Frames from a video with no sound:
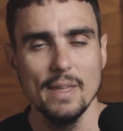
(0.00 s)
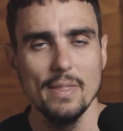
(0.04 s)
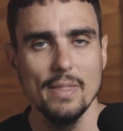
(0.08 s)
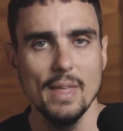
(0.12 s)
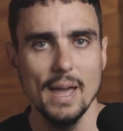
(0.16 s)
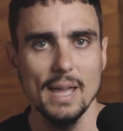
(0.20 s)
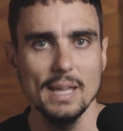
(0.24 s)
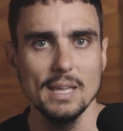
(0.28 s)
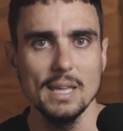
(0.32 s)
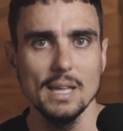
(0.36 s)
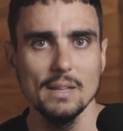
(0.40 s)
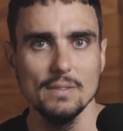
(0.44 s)

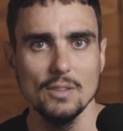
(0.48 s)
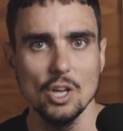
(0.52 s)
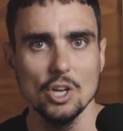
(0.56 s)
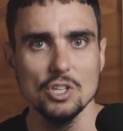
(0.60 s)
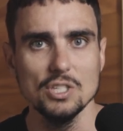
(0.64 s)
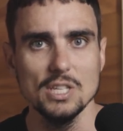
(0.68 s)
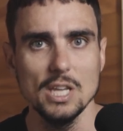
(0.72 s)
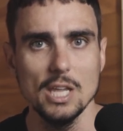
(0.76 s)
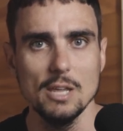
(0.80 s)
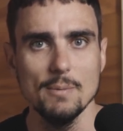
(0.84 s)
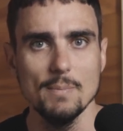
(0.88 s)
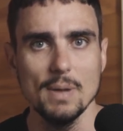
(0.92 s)
they get
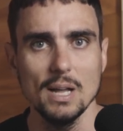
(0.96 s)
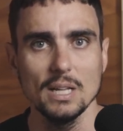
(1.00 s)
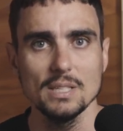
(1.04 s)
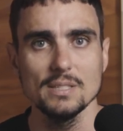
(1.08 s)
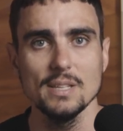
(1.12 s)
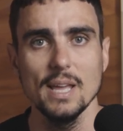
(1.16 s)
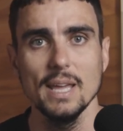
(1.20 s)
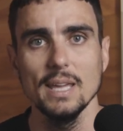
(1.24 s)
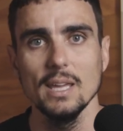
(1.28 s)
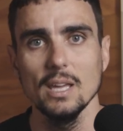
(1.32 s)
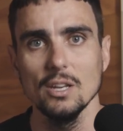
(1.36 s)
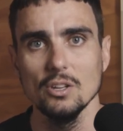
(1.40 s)
those
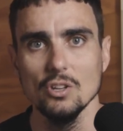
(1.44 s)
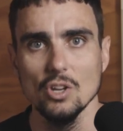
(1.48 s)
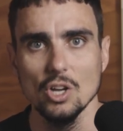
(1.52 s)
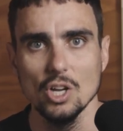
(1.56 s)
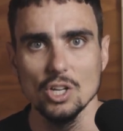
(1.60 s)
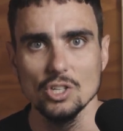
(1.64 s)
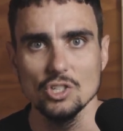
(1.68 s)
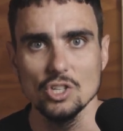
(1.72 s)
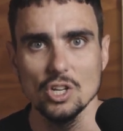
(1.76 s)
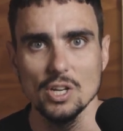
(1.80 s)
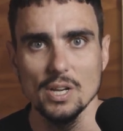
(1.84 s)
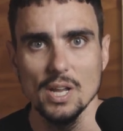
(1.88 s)
emails, they get
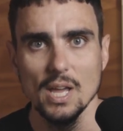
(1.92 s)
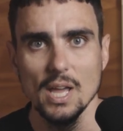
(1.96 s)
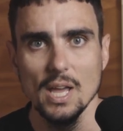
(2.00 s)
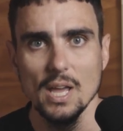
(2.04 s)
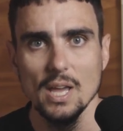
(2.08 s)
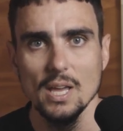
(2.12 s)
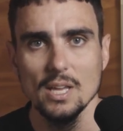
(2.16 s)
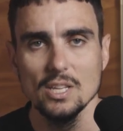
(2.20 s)
nurtured.